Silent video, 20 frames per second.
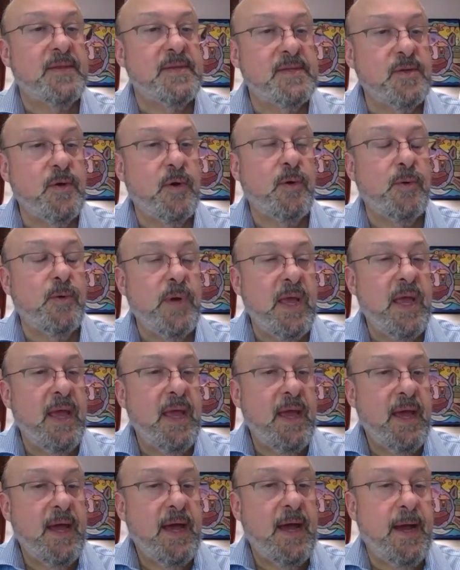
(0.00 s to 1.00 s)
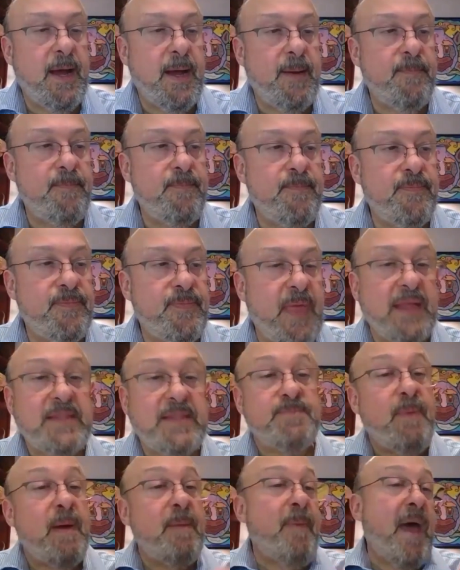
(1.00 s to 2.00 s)
So
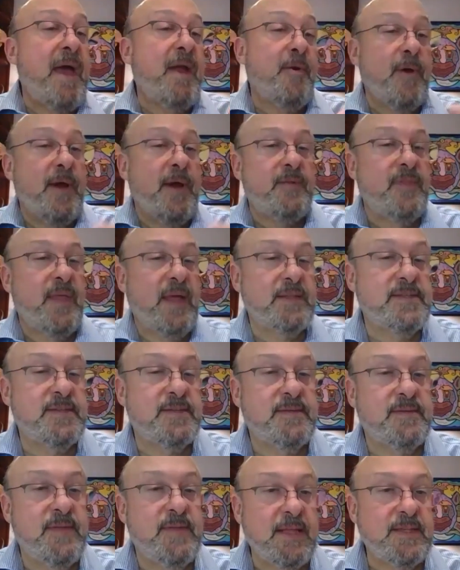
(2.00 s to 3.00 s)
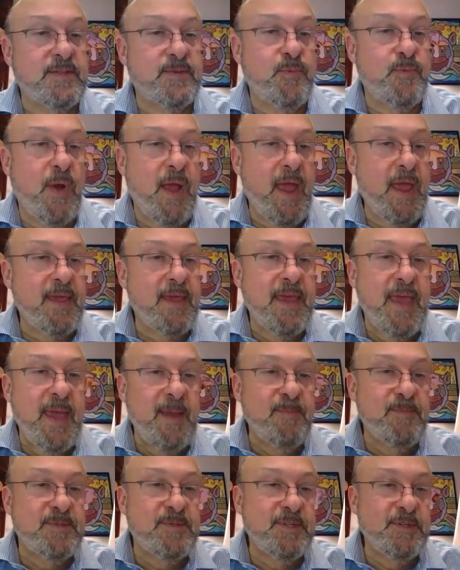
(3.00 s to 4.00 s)
that's my background. That's why I
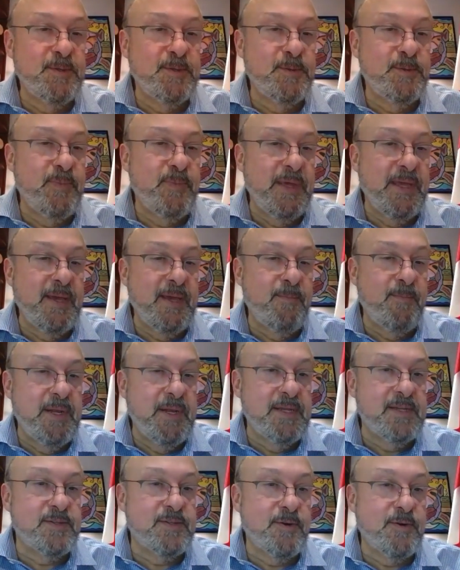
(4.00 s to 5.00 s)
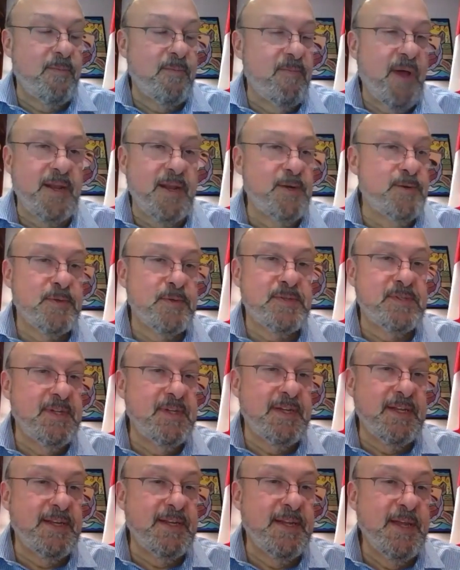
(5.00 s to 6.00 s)
came to be a minister. I'm not
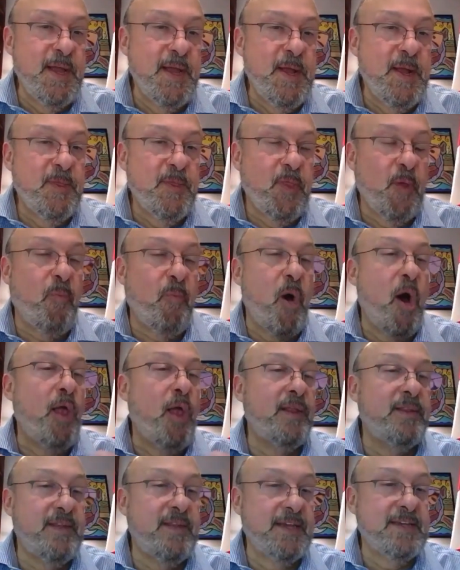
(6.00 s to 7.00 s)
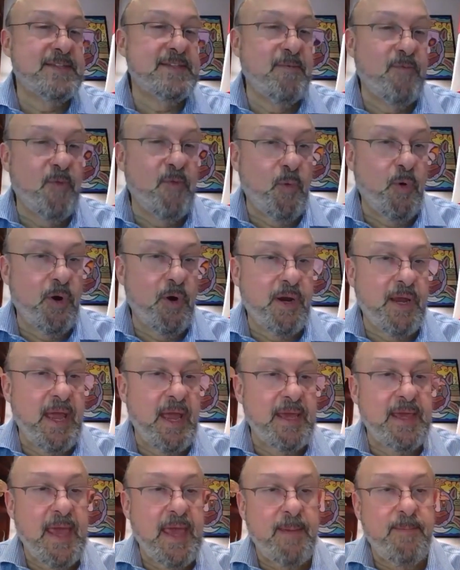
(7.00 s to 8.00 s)
interested in the politics of the work.
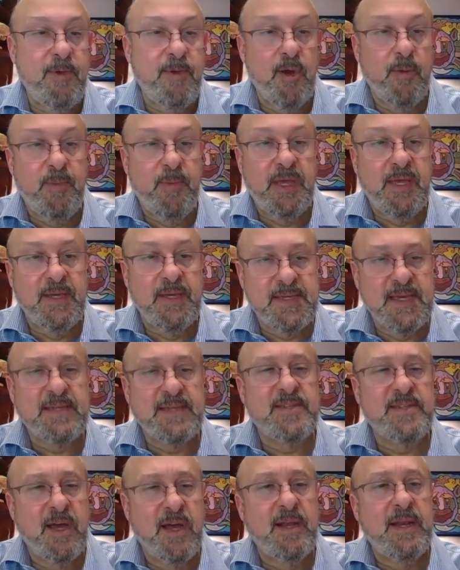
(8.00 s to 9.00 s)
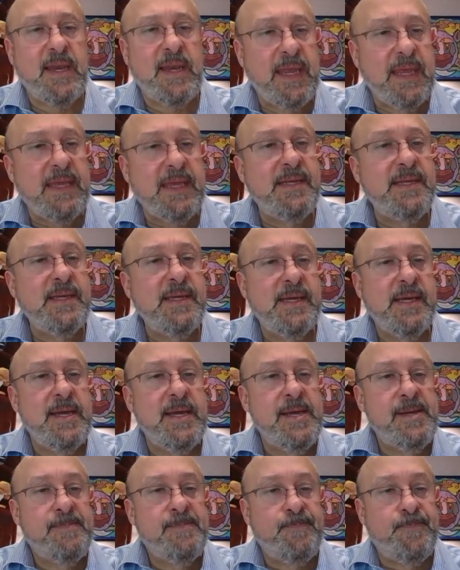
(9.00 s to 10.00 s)
I came here because I saw a need,
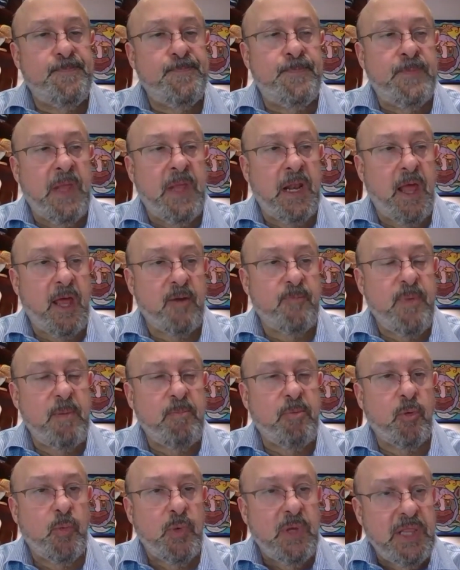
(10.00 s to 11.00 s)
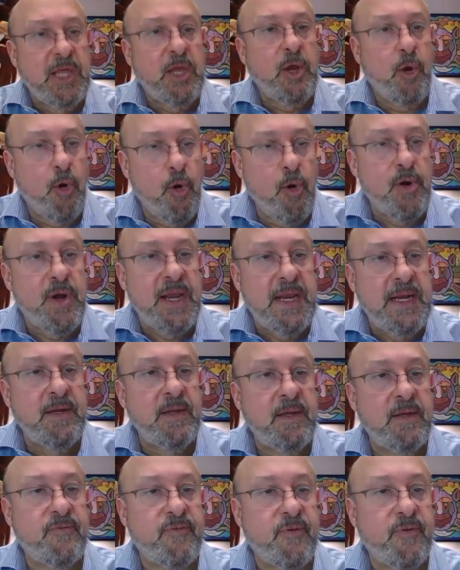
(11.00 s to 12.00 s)
a lot of people really
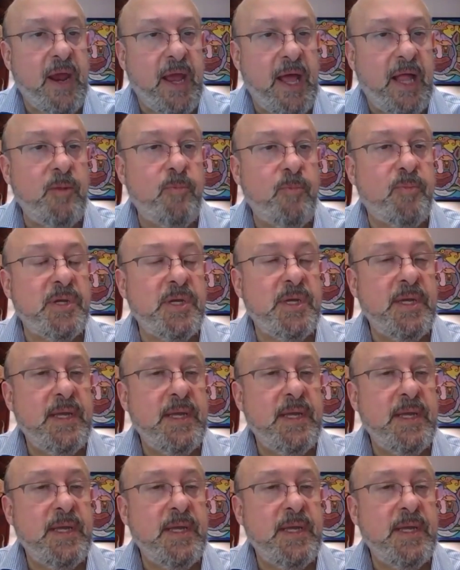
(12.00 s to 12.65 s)
hurting for help.